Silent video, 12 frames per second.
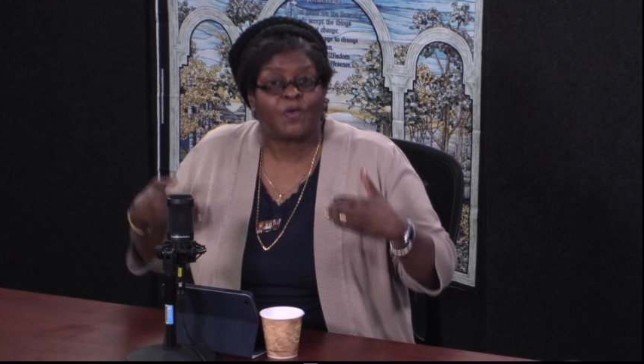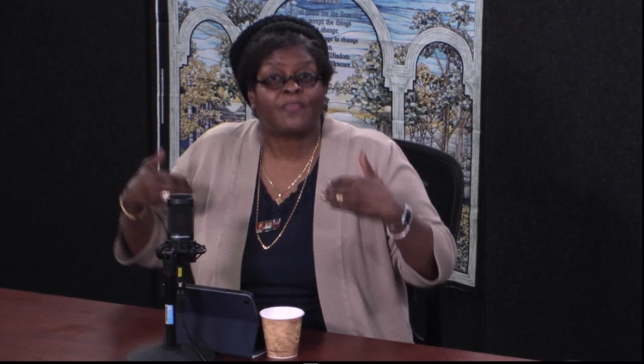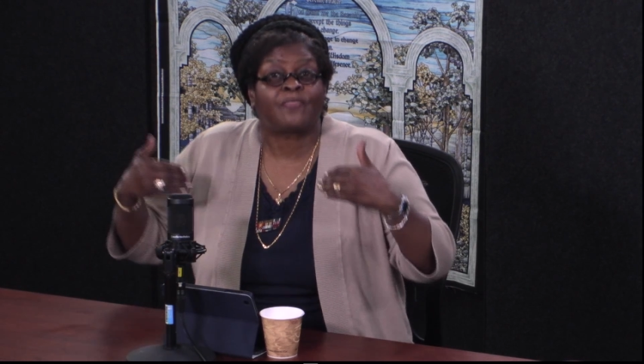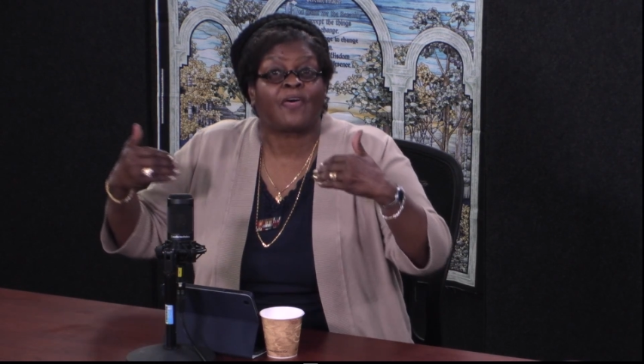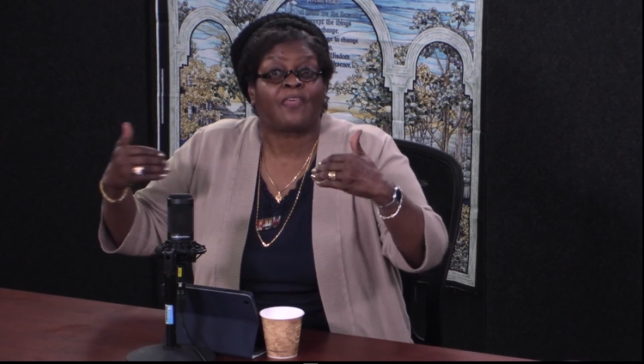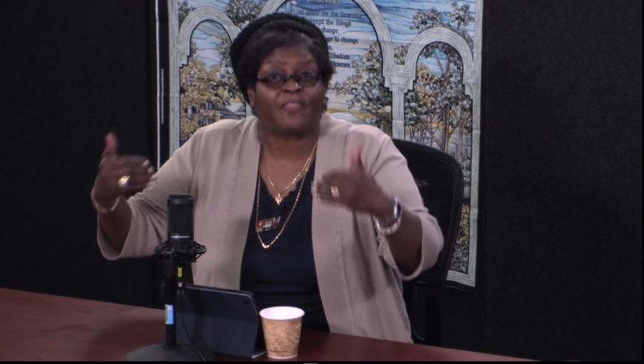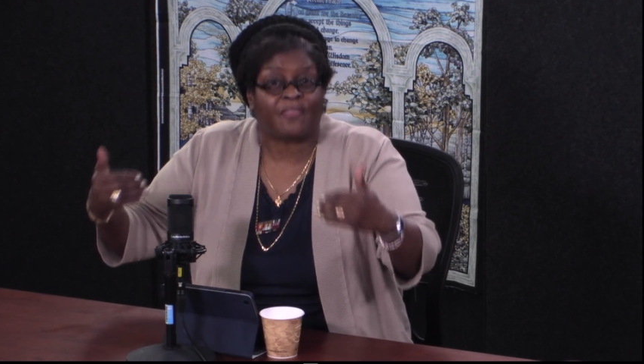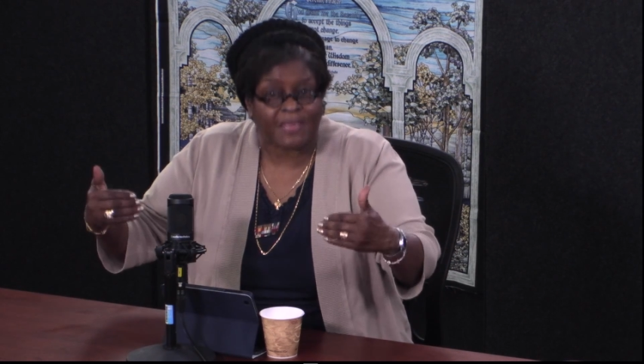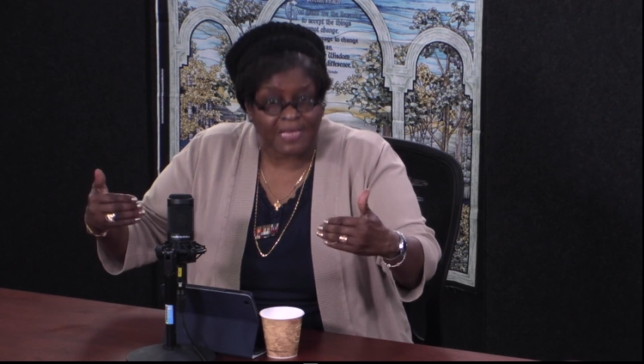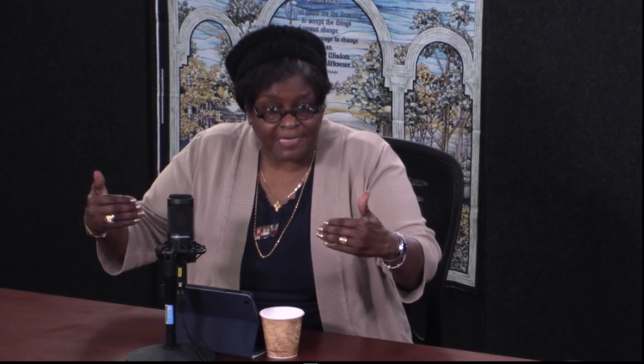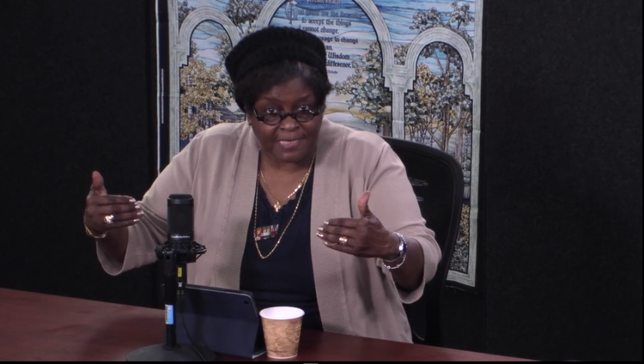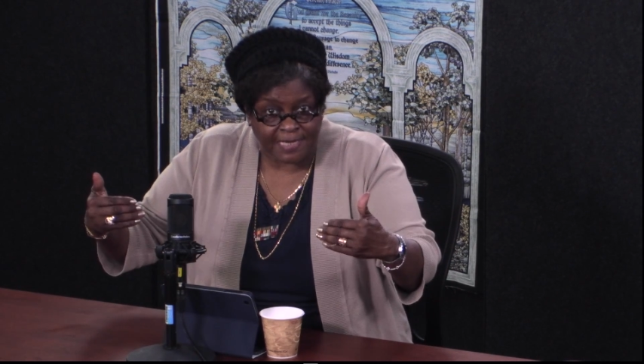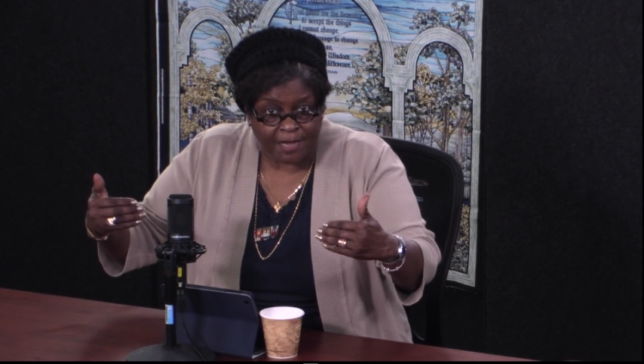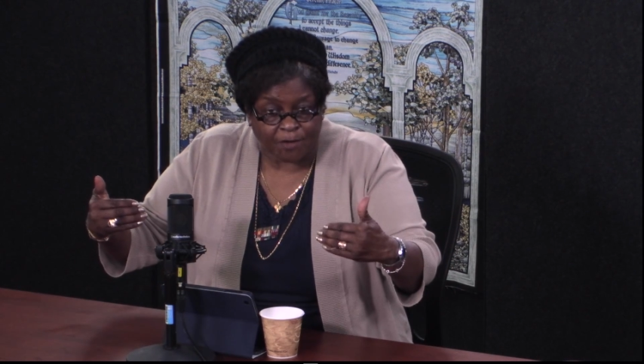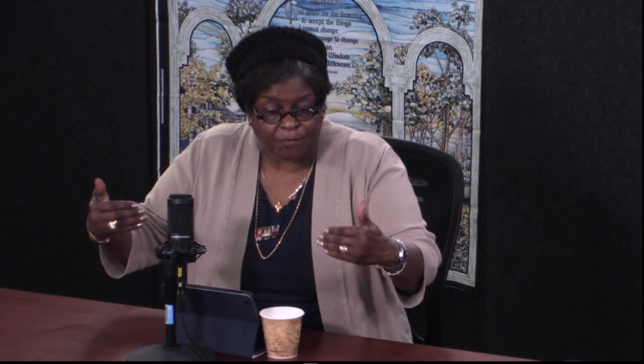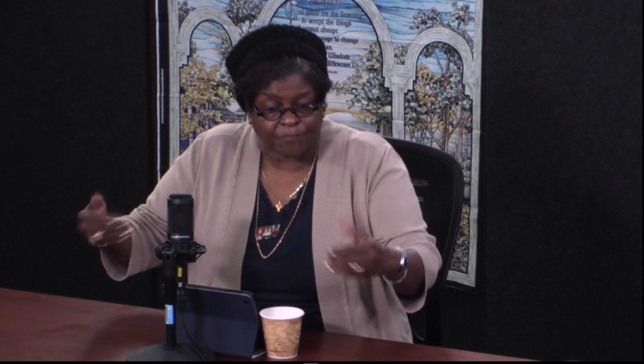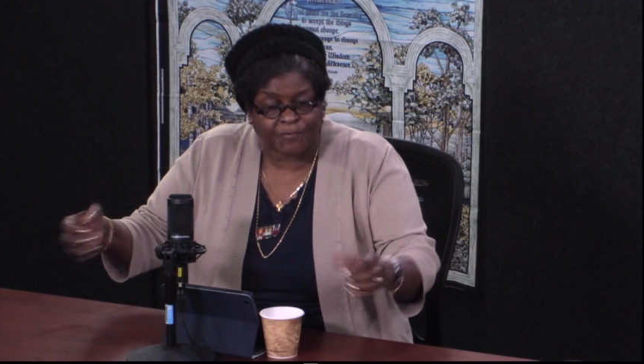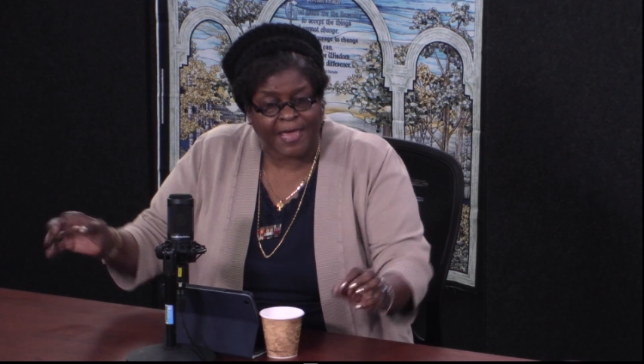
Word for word: with the self,